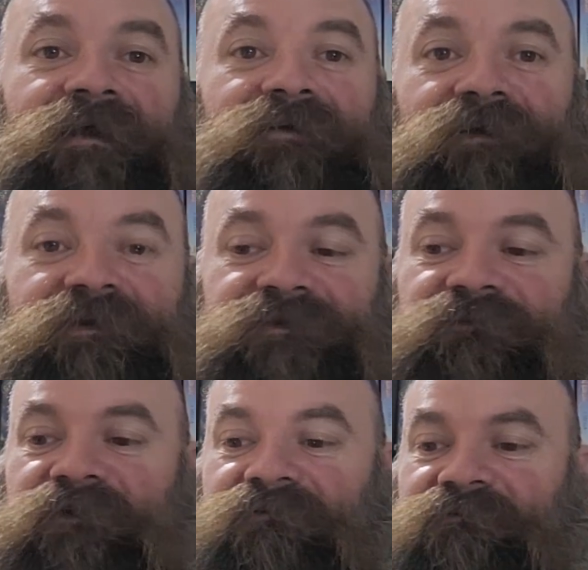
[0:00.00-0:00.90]
and all that stuff
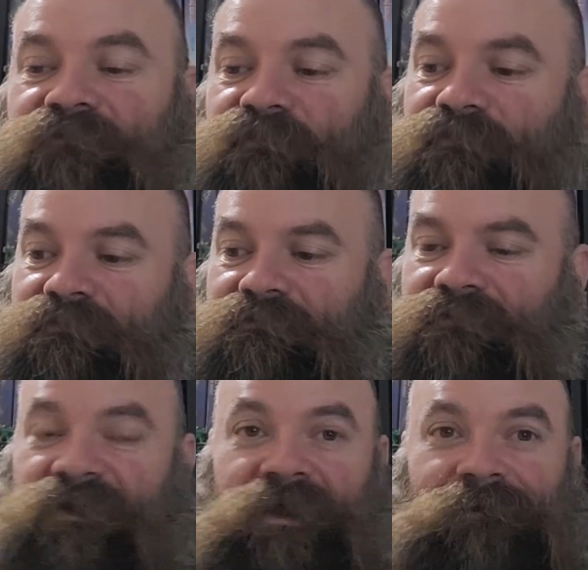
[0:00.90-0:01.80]
that
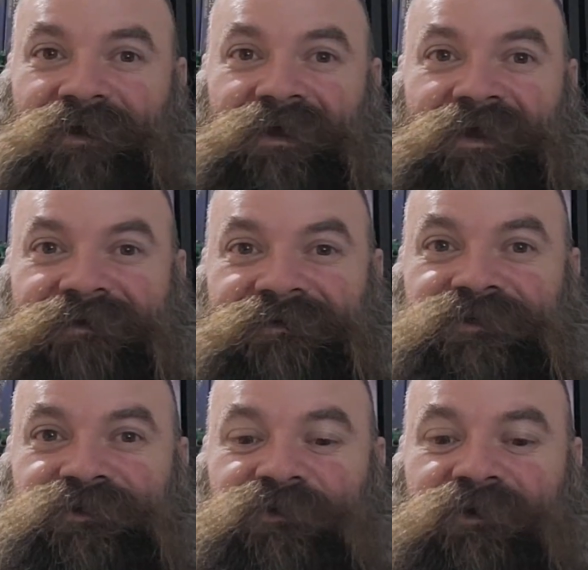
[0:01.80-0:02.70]
the game has
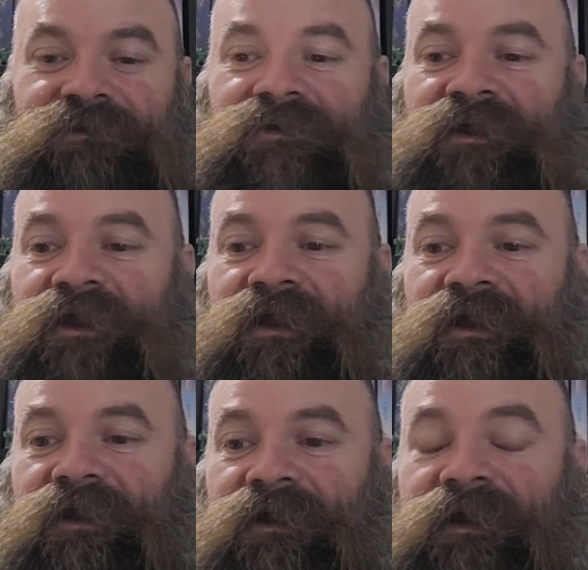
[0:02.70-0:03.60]
issue with.
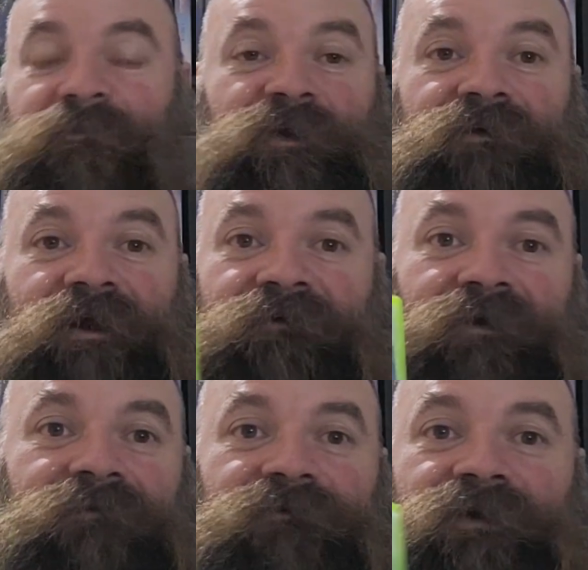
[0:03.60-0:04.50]
And I ran
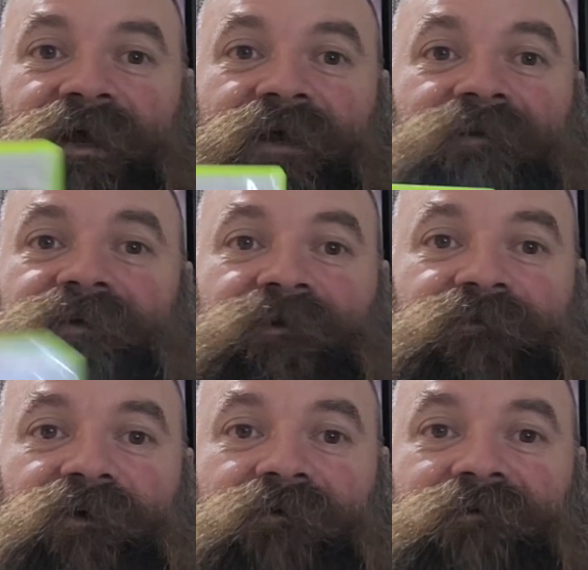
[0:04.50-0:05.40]
through it. I had a ton of
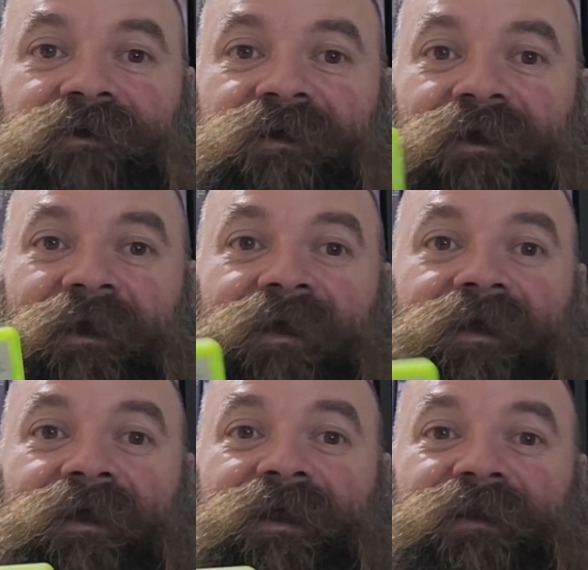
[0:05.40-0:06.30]
fun.
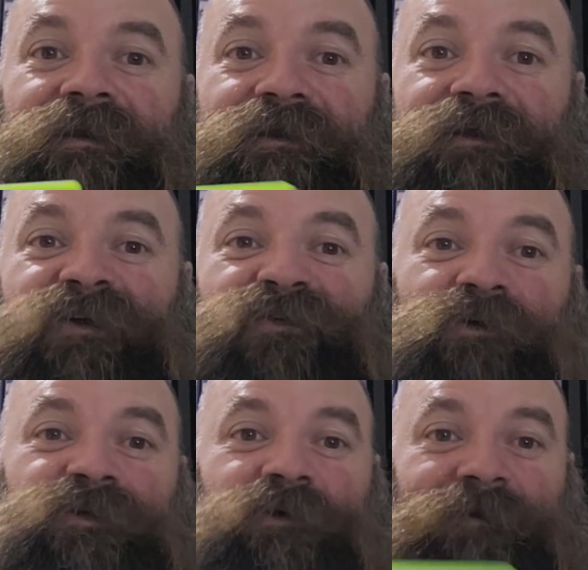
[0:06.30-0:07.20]
And if you
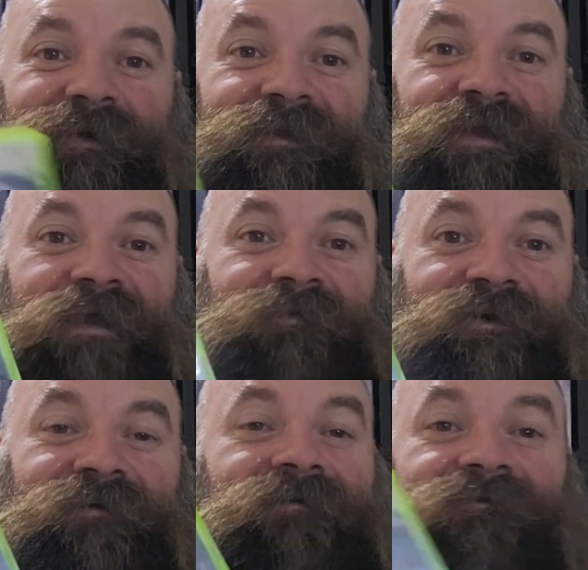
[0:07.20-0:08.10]
just want to beat the game
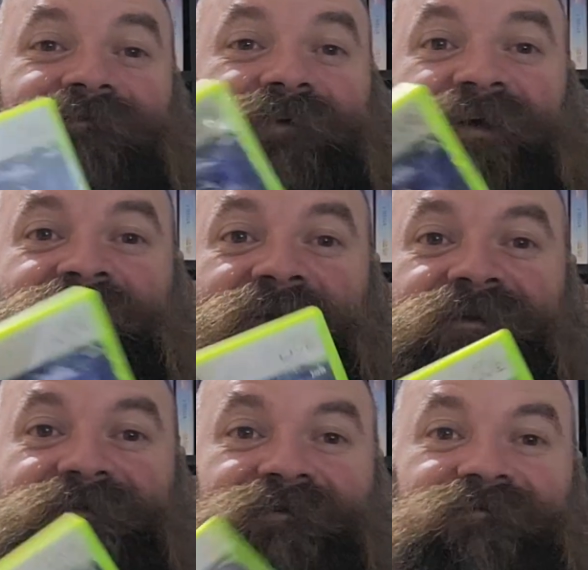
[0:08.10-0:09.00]
in 5
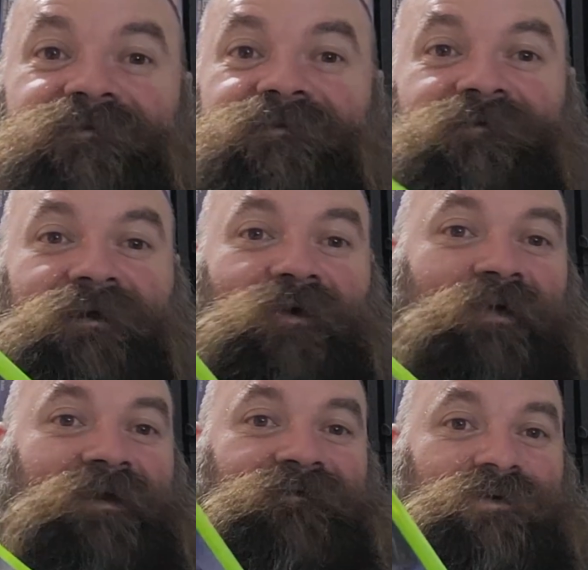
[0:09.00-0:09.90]
minutes, there's a
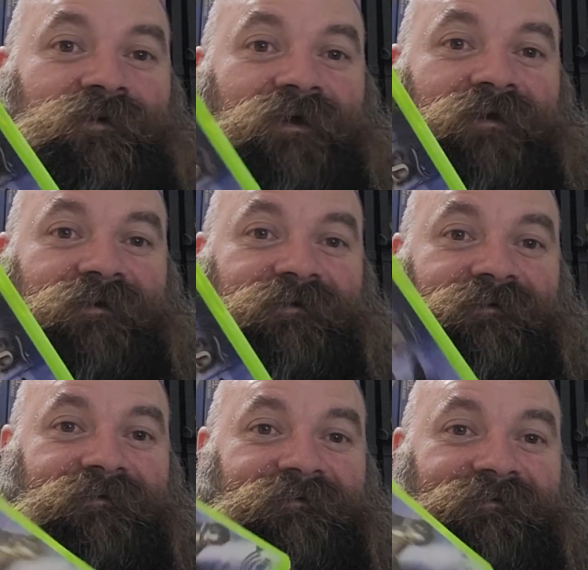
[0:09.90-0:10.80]
way of doing that.
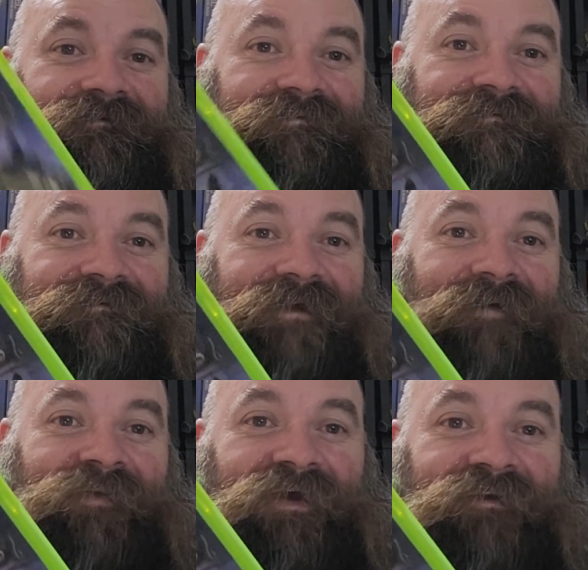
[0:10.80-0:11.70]
I'm
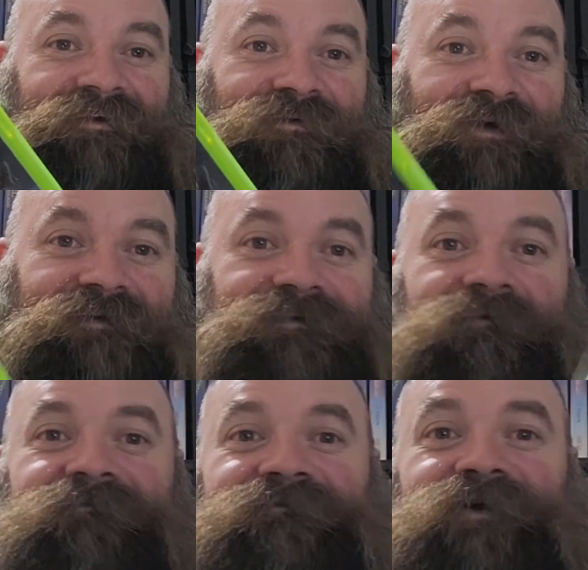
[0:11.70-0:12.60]
not going to tell you what it is, though.
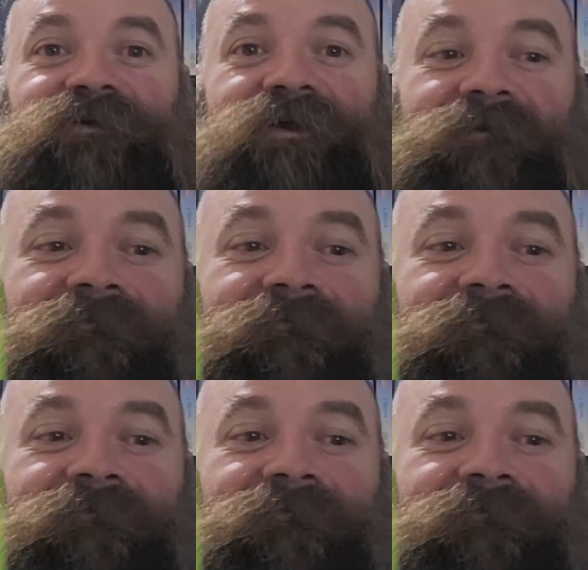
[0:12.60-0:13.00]
Go look it up.